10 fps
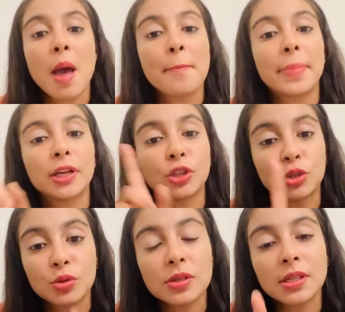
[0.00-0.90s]
But
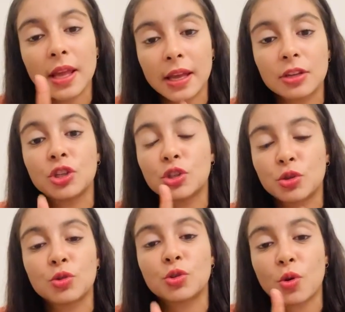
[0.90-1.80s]
use the energy
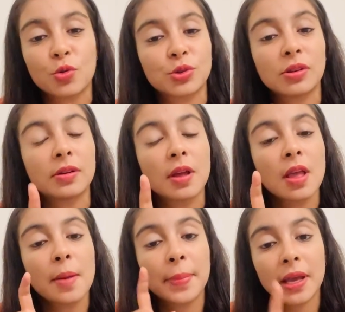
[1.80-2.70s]
too to also
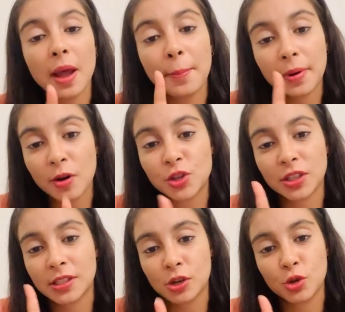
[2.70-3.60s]
pick up
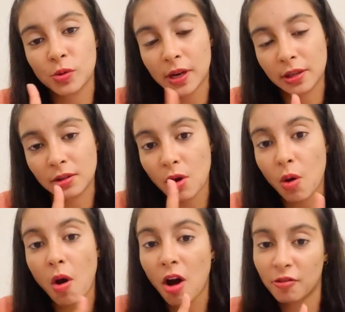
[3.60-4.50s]
projects that you let
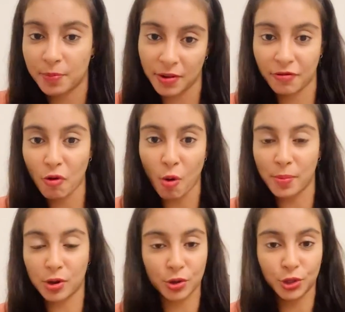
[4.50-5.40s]
go of before,
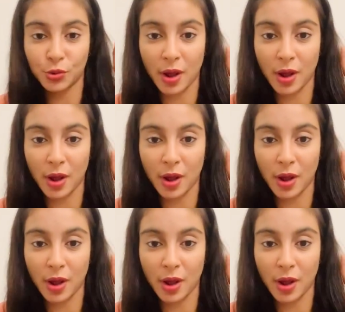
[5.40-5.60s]
because you